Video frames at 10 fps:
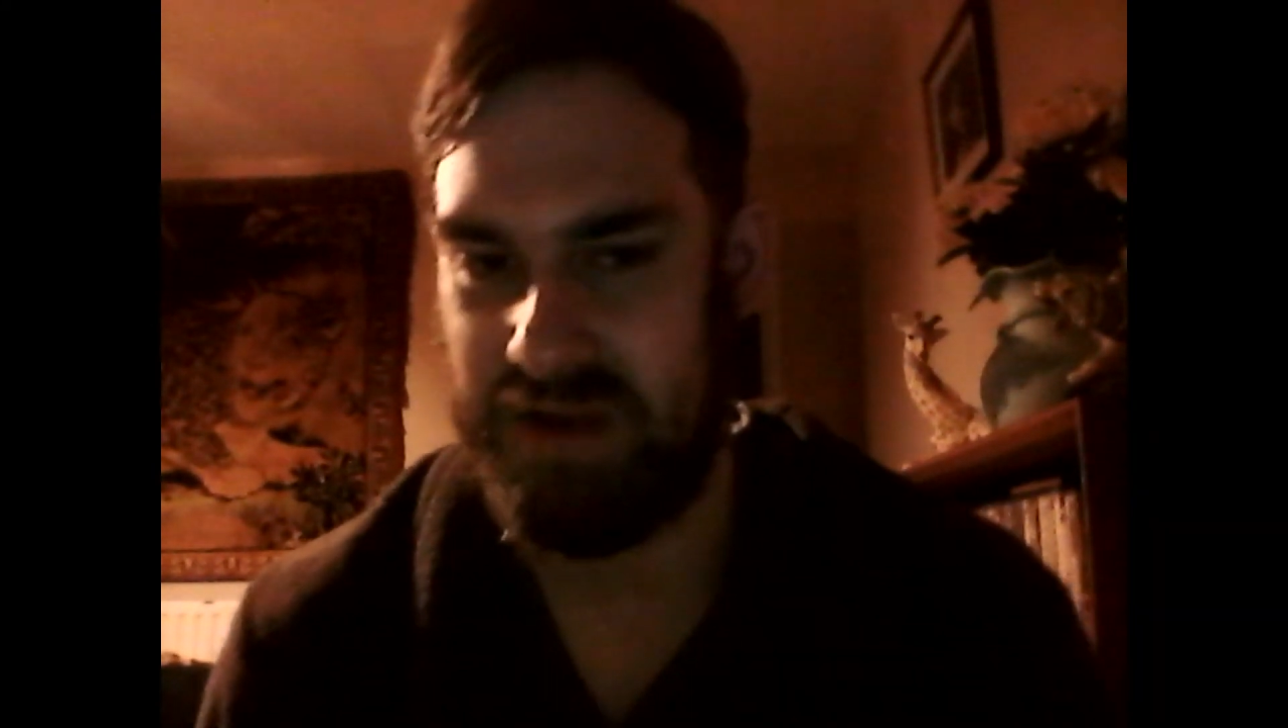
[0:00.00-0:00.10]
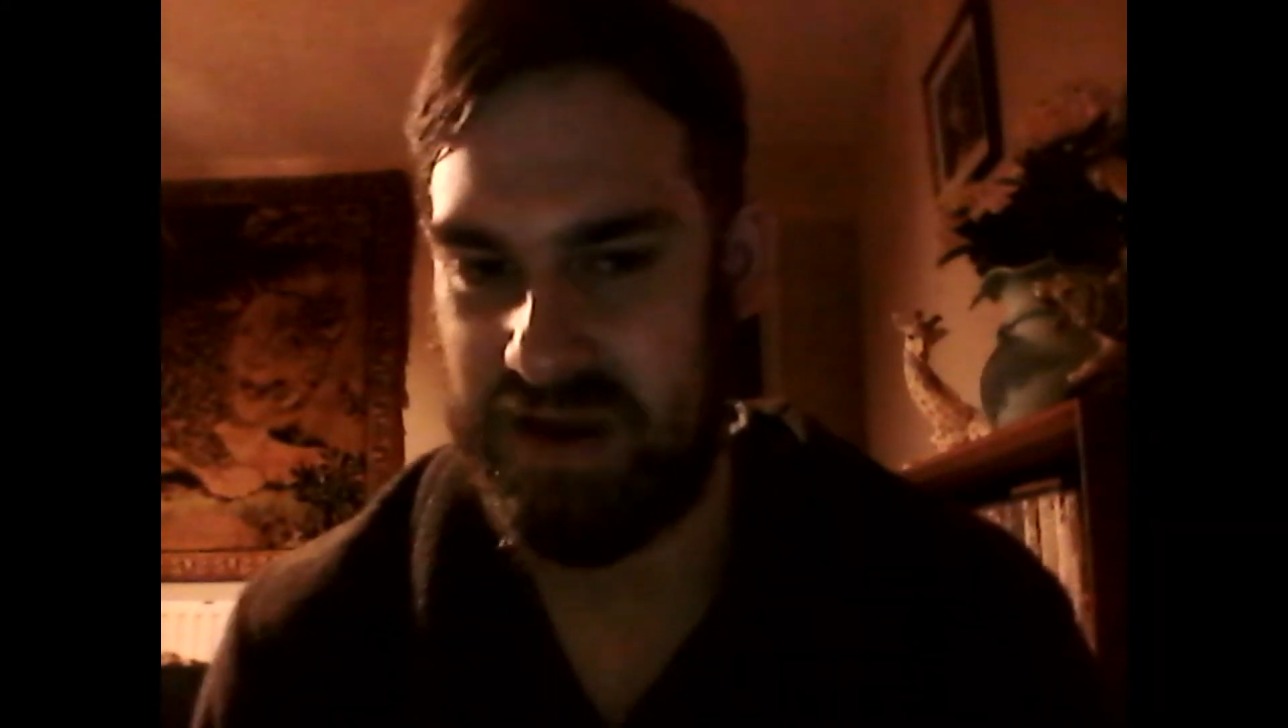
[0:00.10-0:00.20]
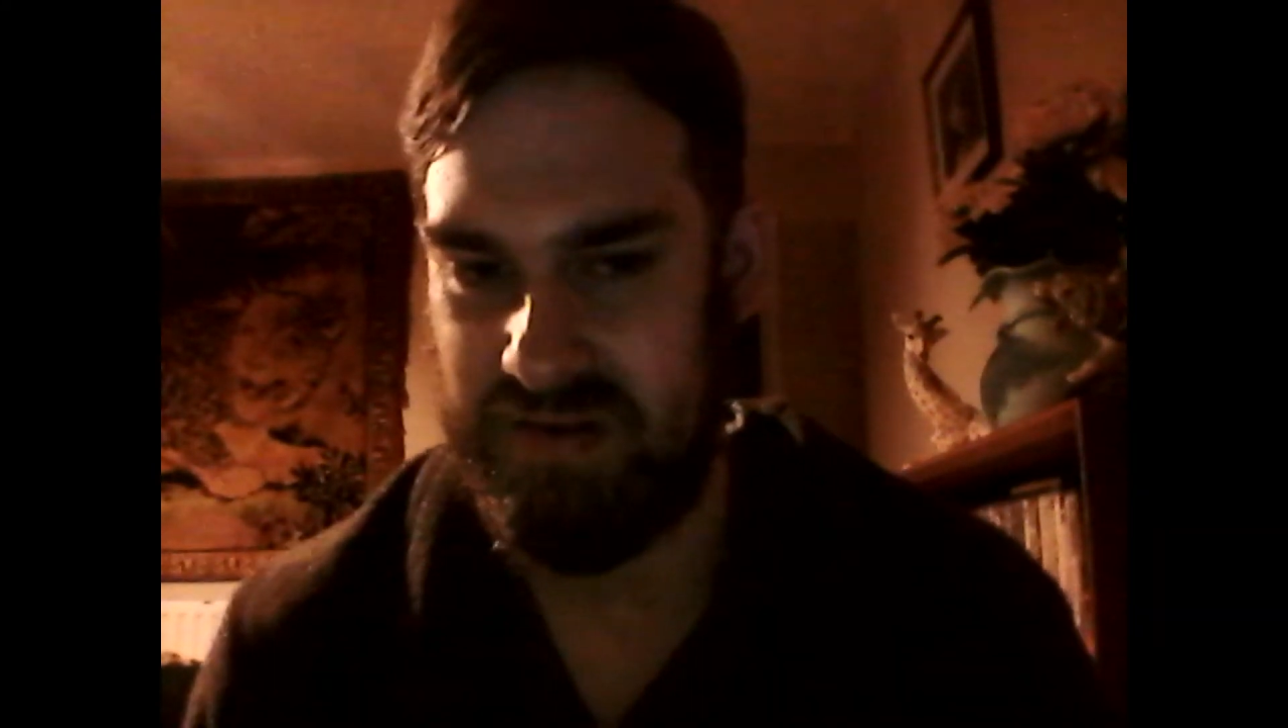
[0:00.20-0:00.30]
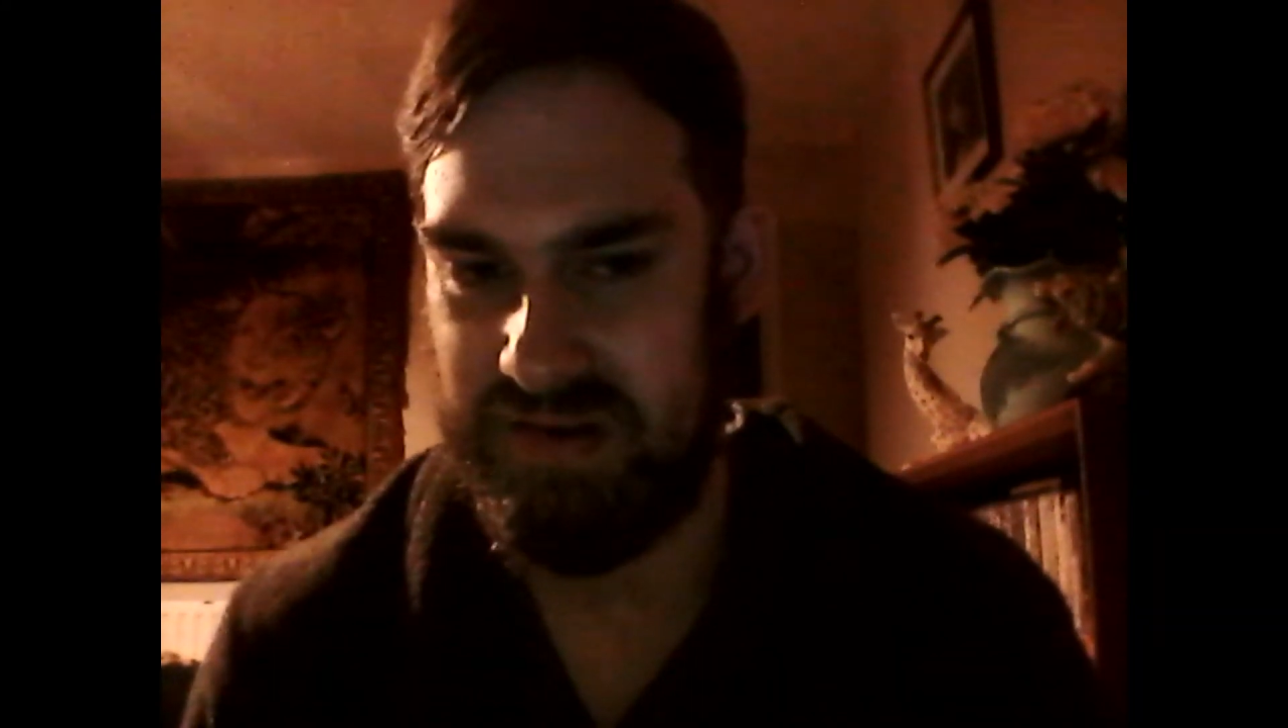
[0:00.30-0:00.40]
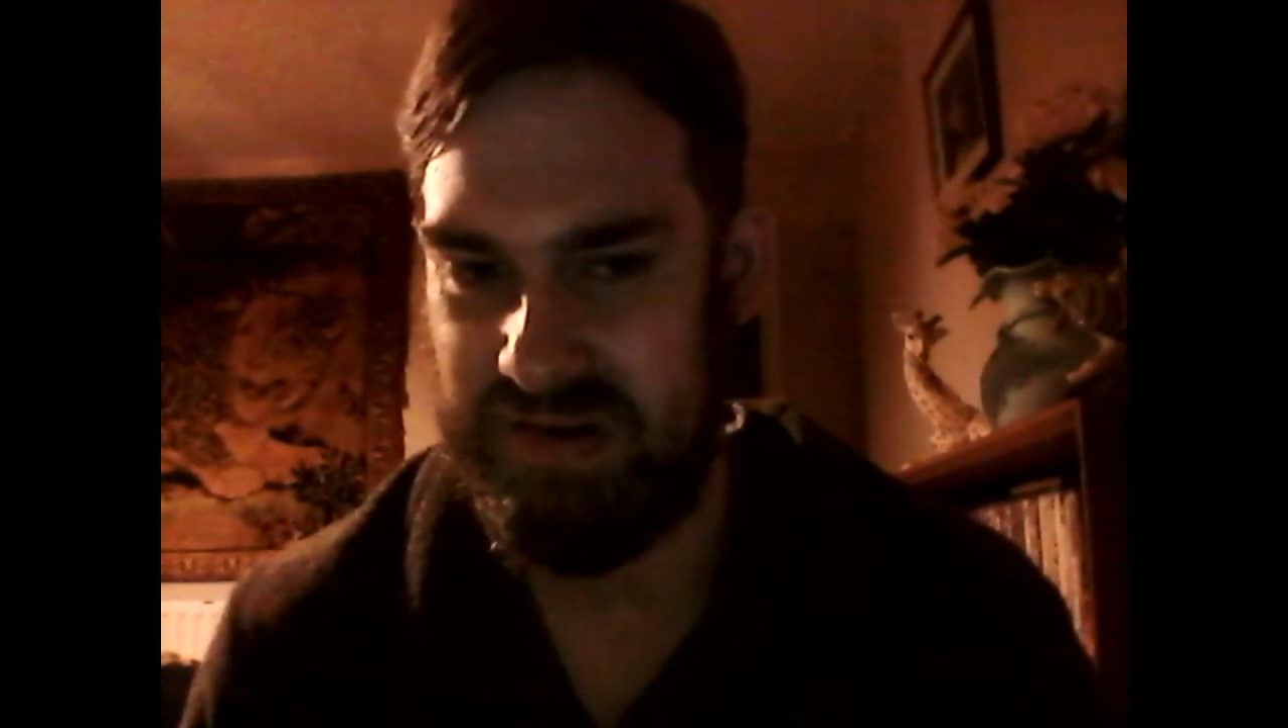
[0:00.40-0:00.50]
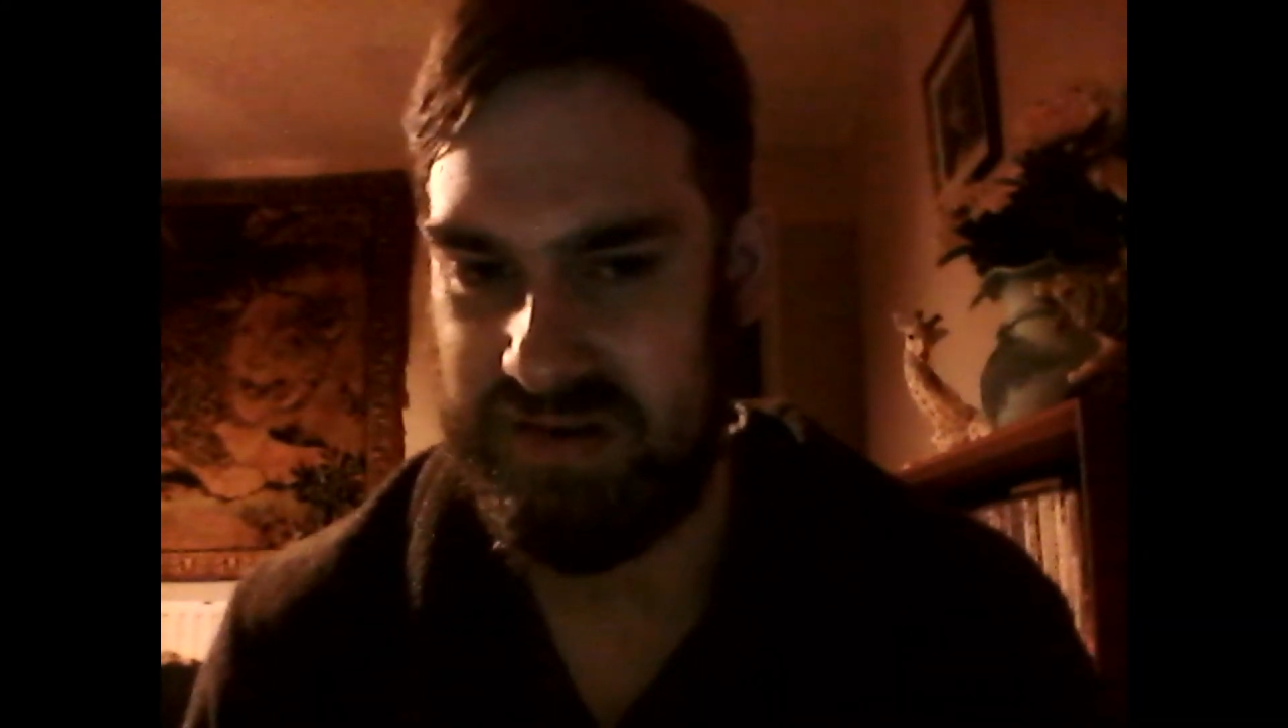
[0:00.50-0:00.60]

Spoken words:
going